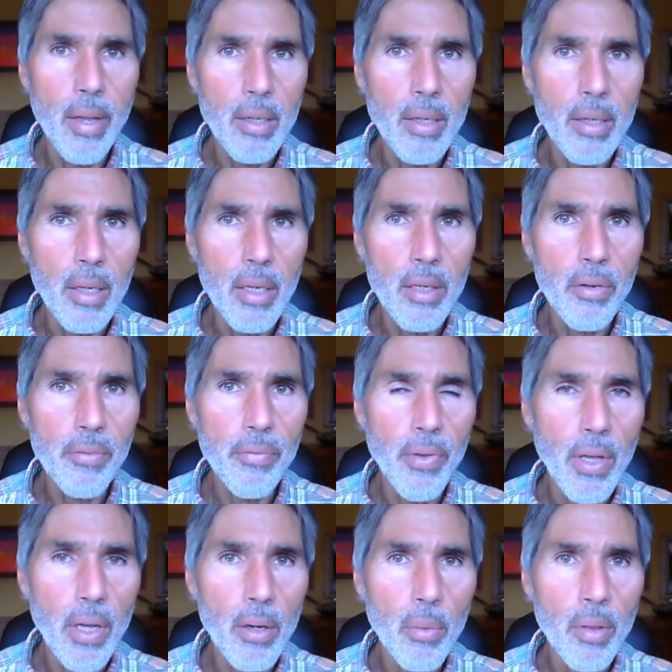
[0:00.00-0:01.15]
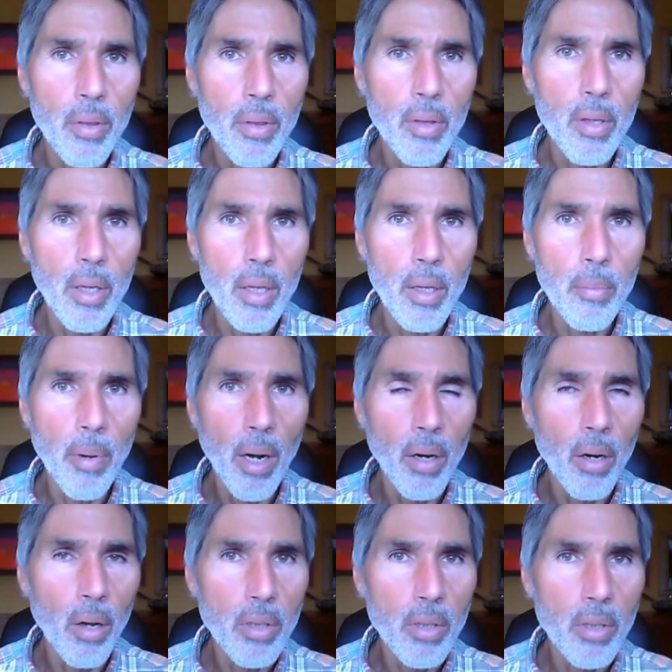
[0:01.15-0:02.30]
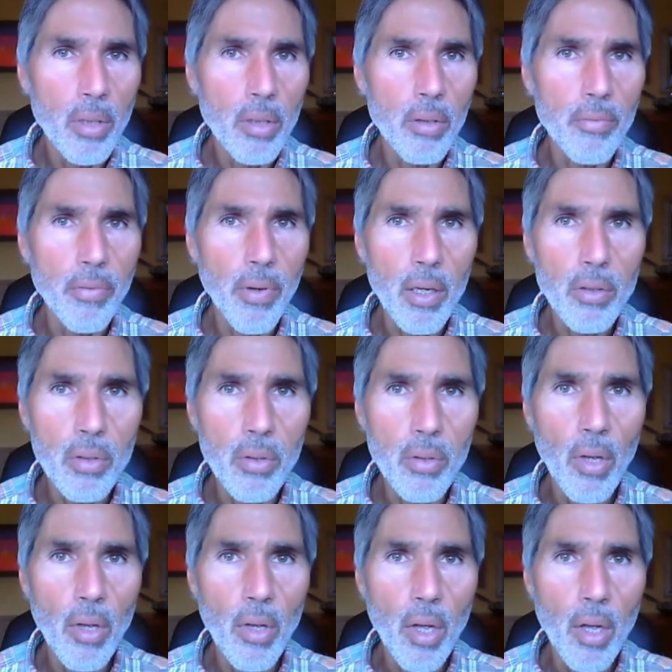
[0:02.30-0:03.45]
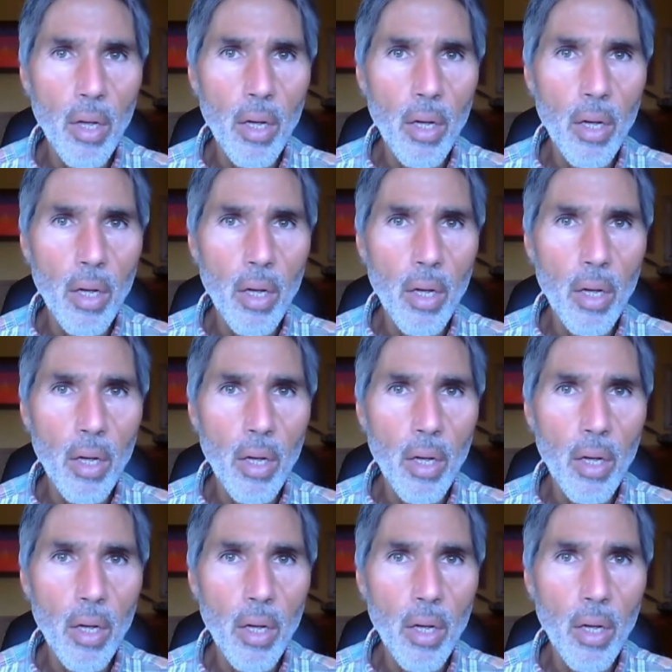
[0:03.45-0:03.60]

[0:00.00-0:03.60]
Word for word: that interfere with the biological functions